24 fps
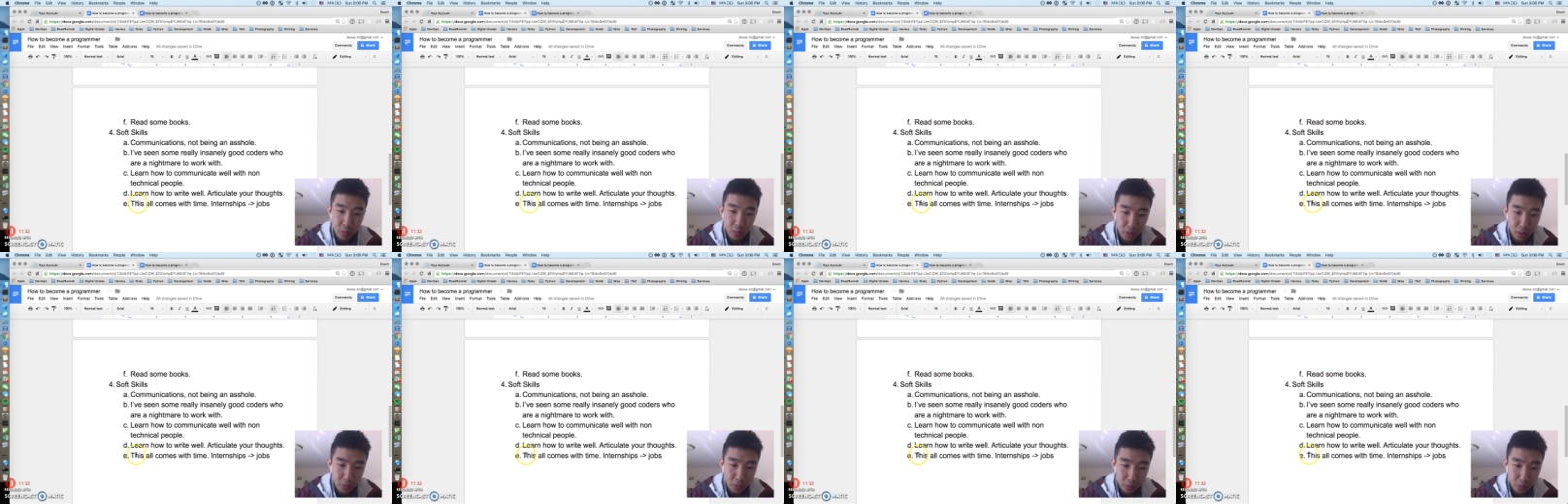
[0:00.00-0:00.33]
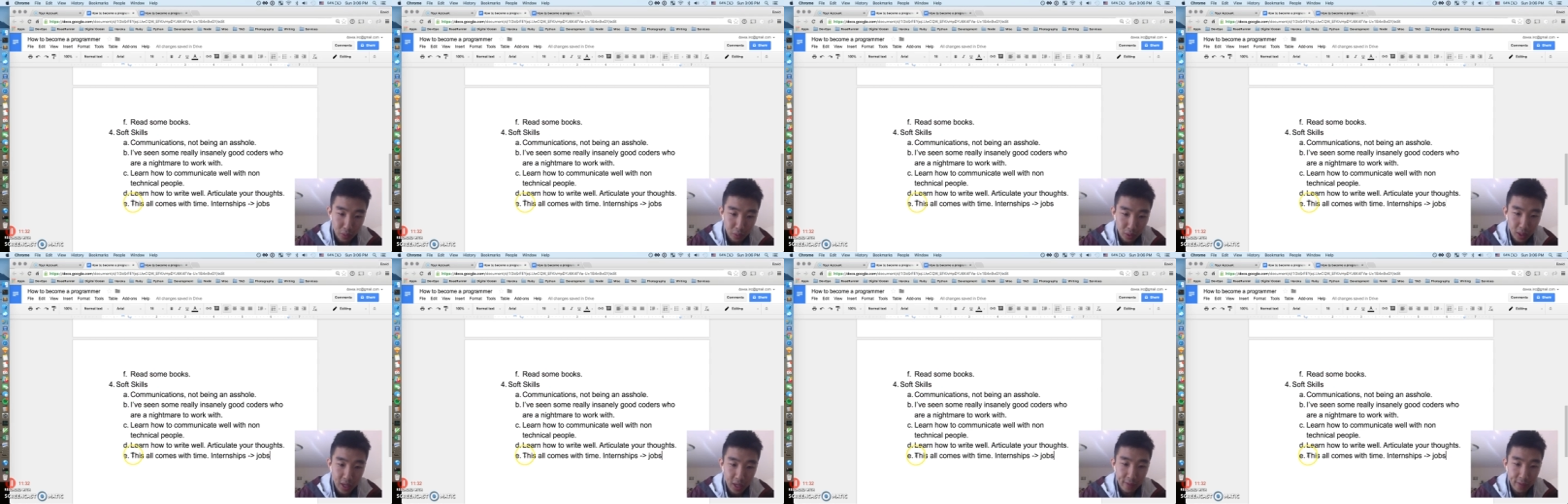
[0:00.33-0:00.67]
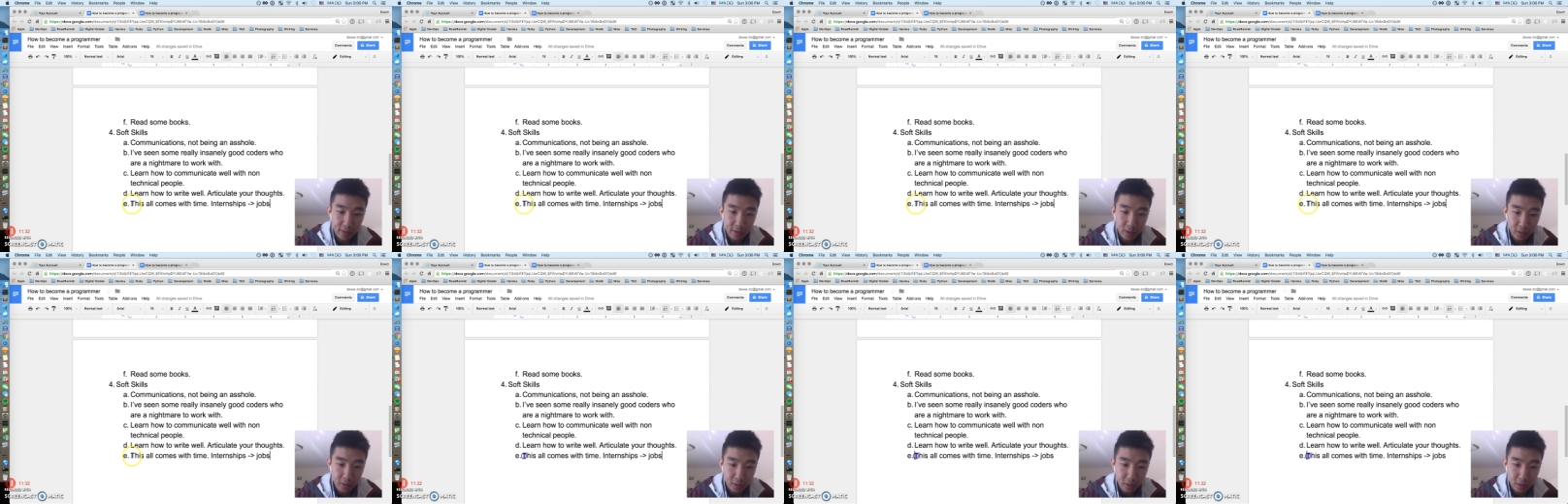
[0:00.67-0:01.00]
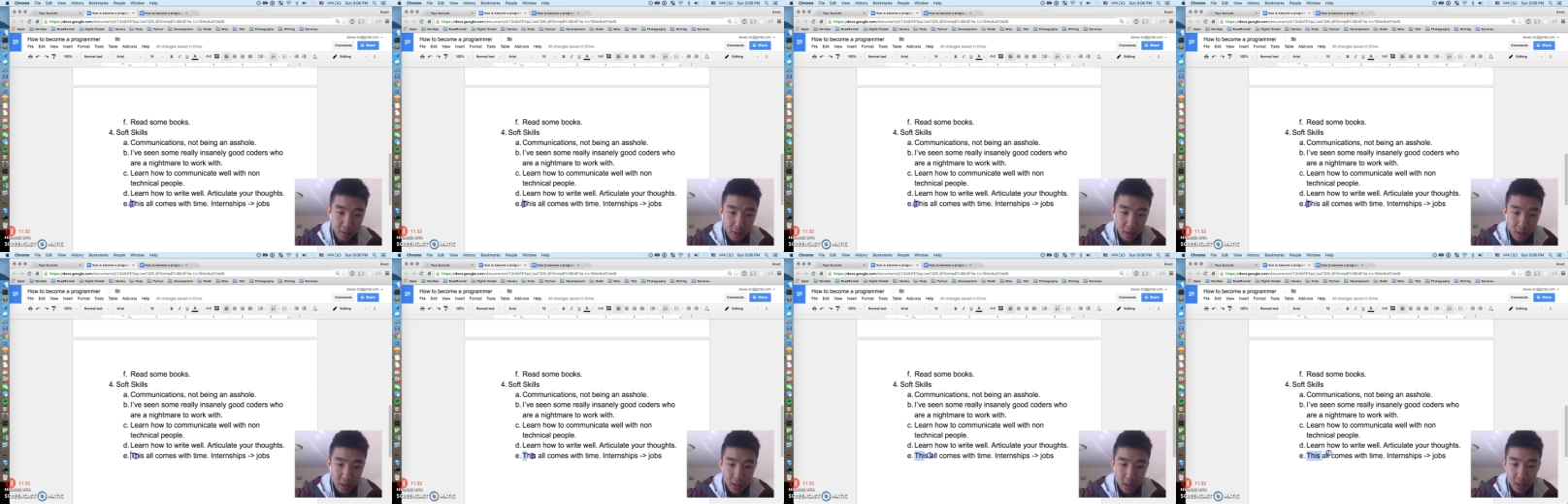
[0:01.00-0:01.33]
What you really have to
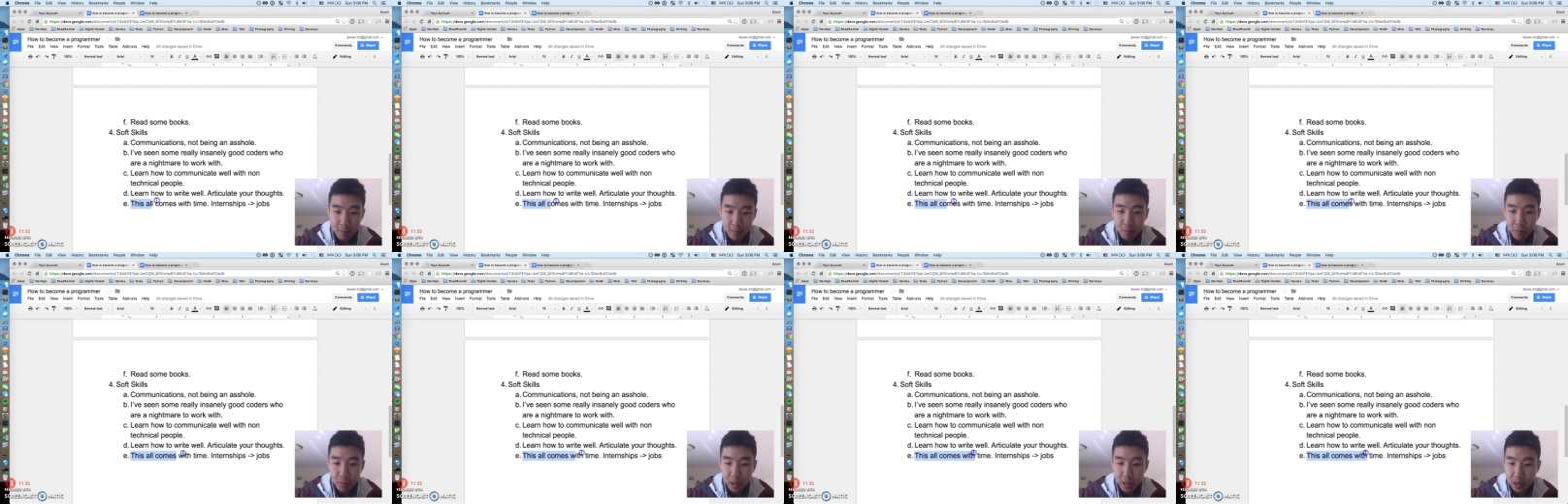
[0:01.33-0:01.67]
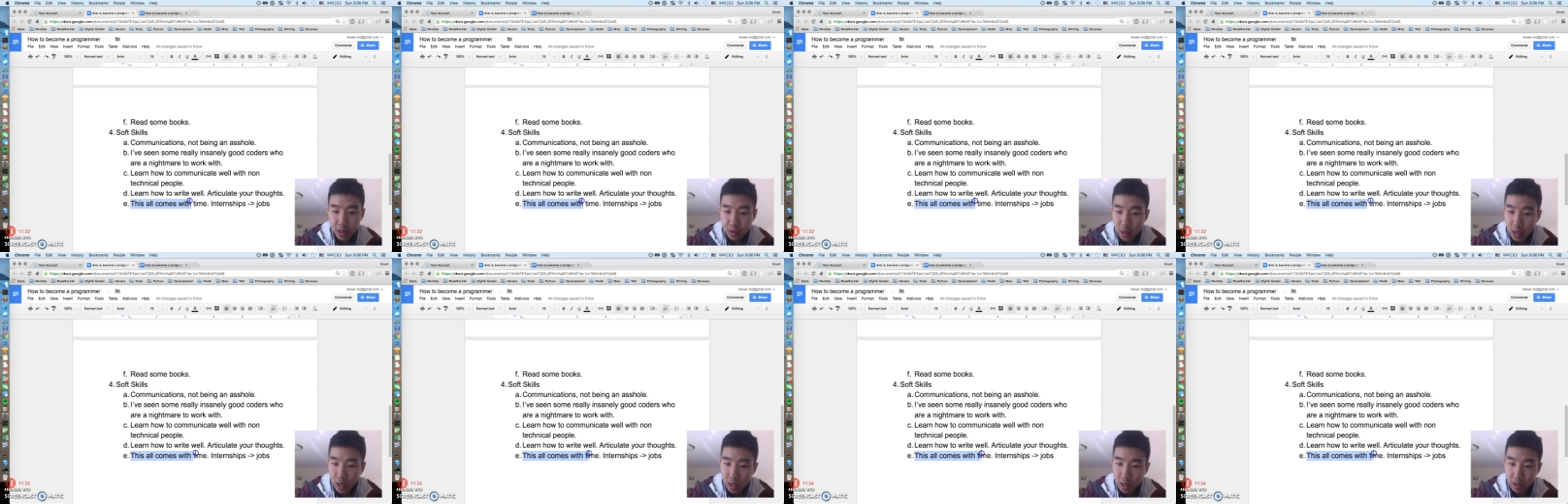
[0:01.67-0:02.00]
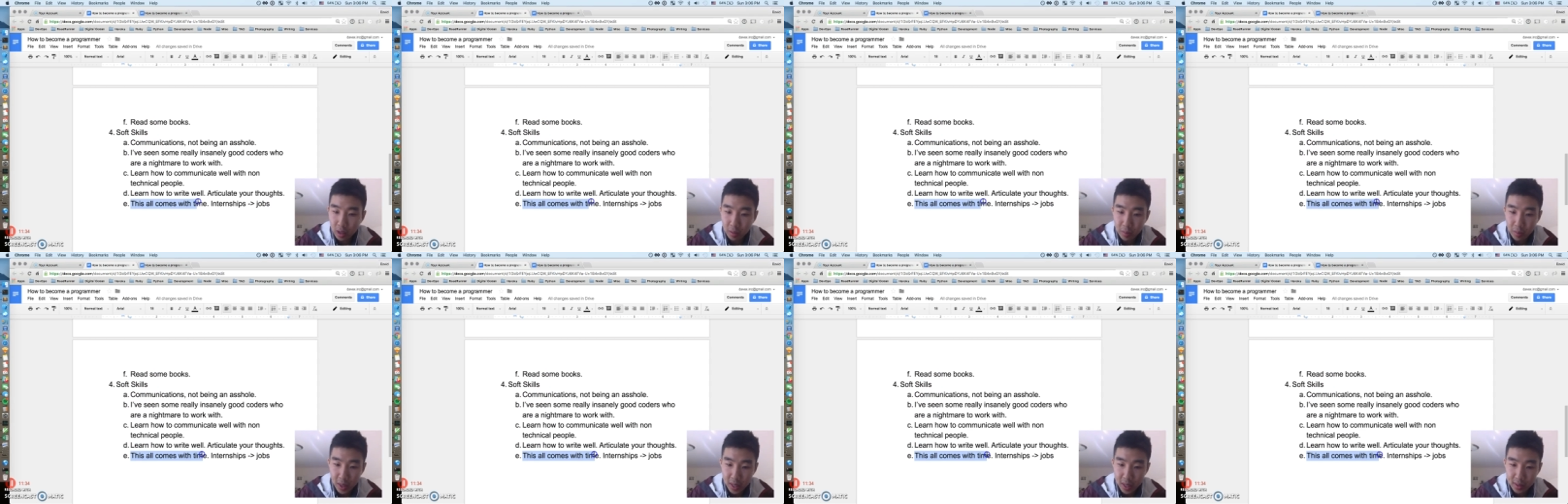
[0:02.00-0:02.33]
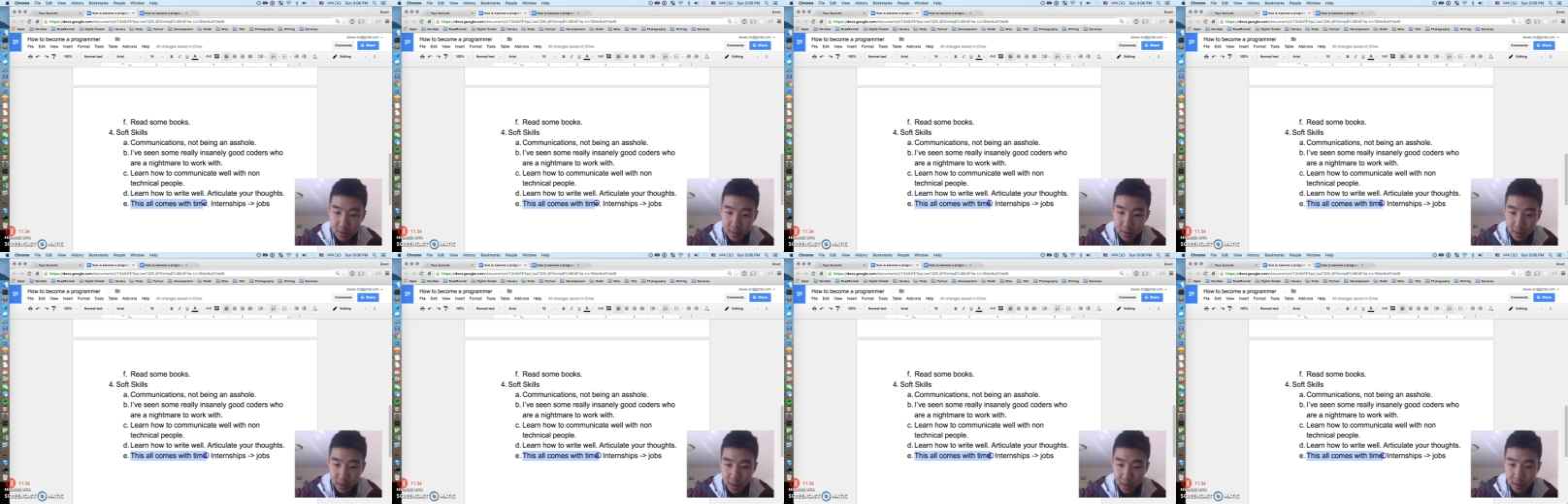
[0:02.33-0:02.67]
do is try your
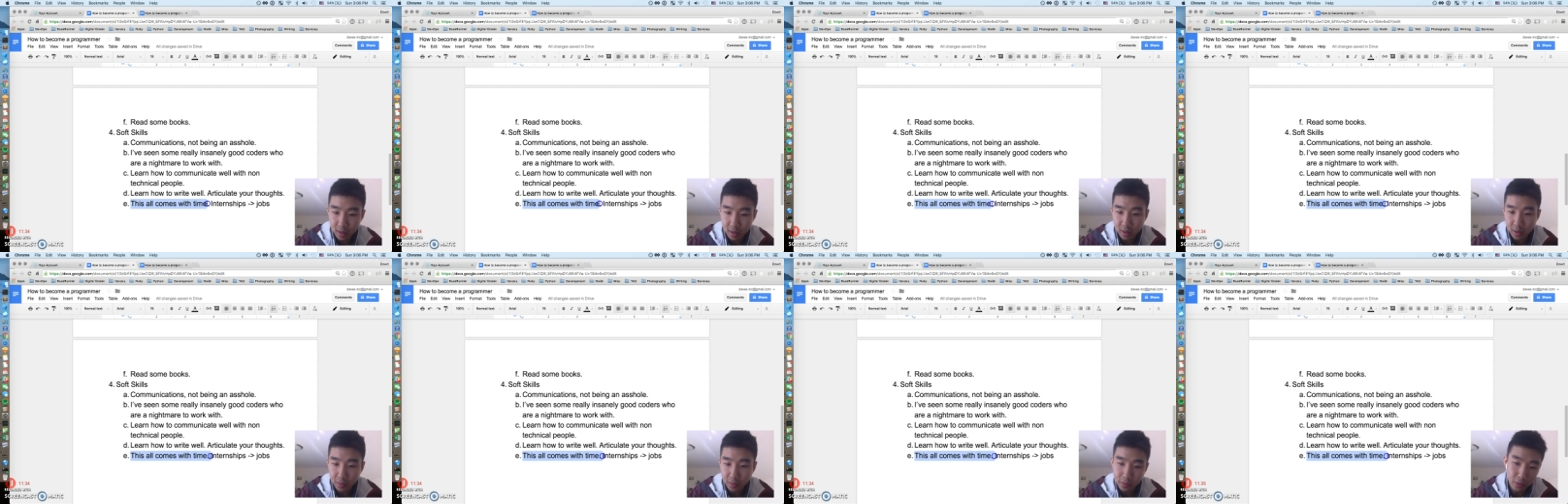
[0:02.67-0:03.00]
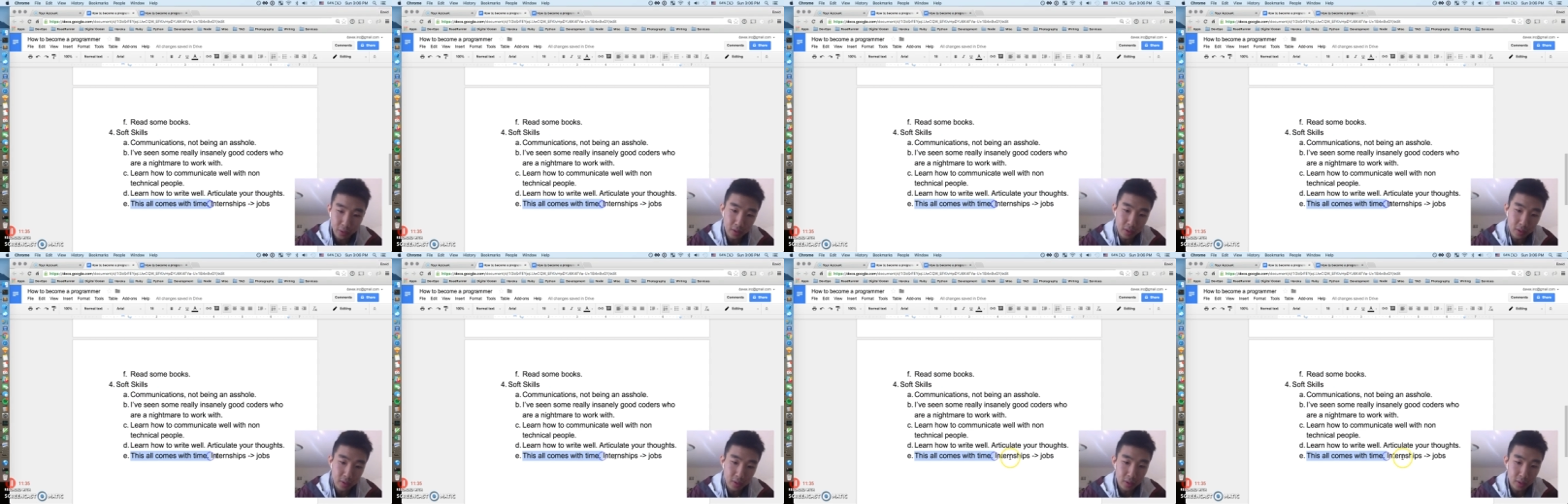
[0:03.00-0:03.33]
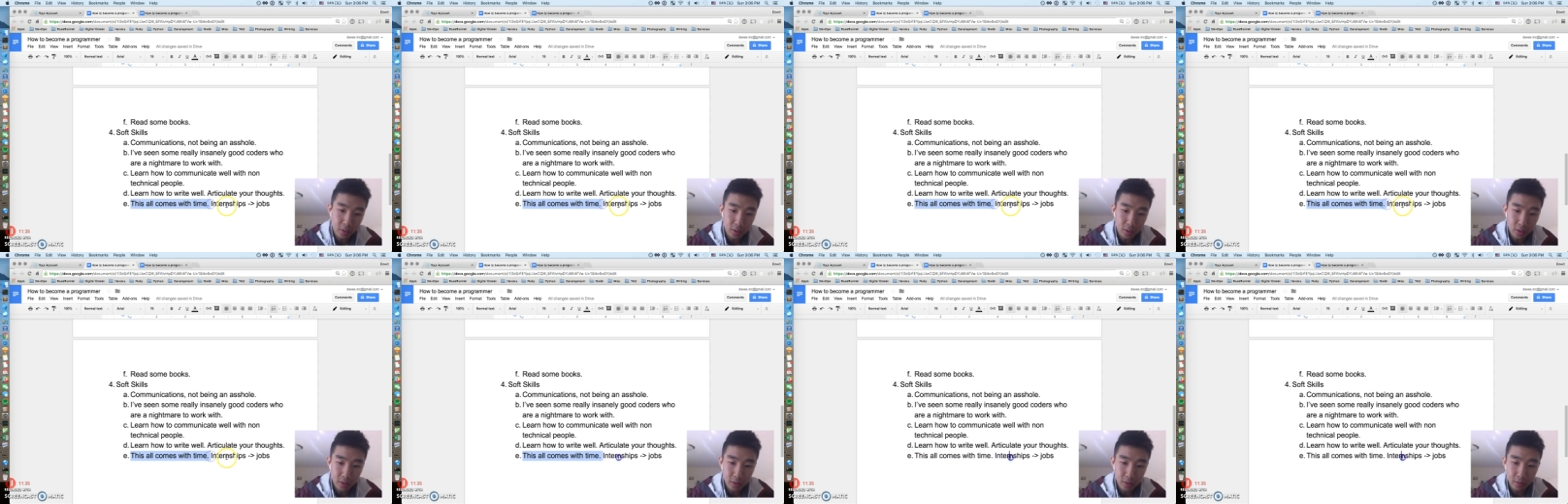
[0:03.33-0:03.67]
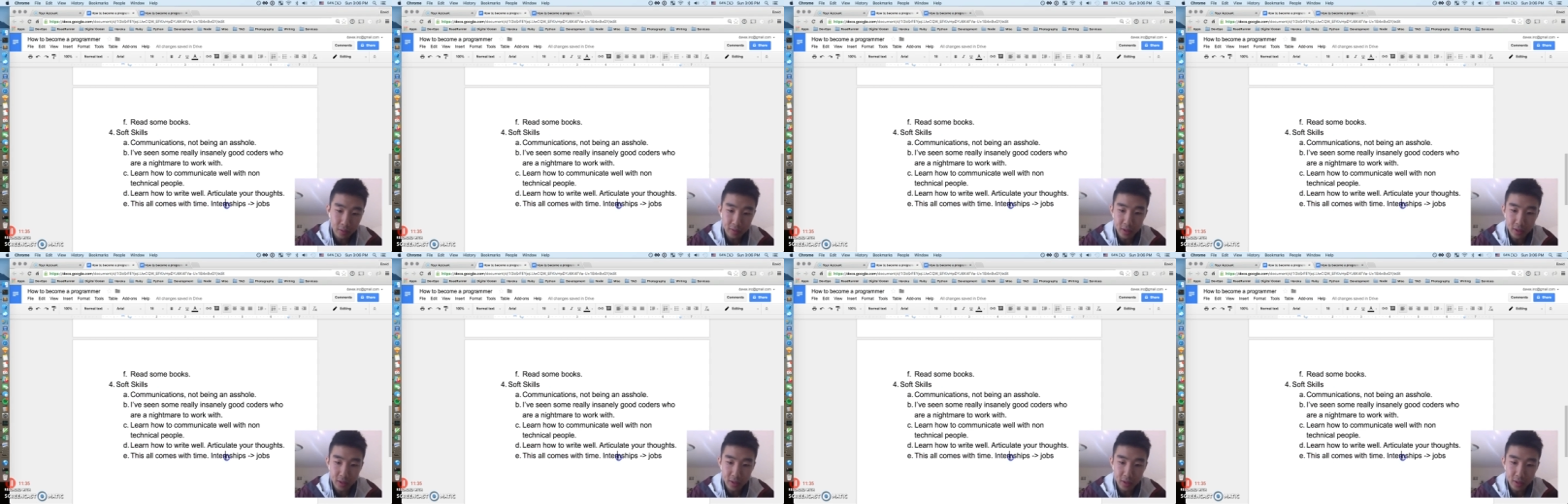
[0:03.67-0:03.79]
best to get your foot in the door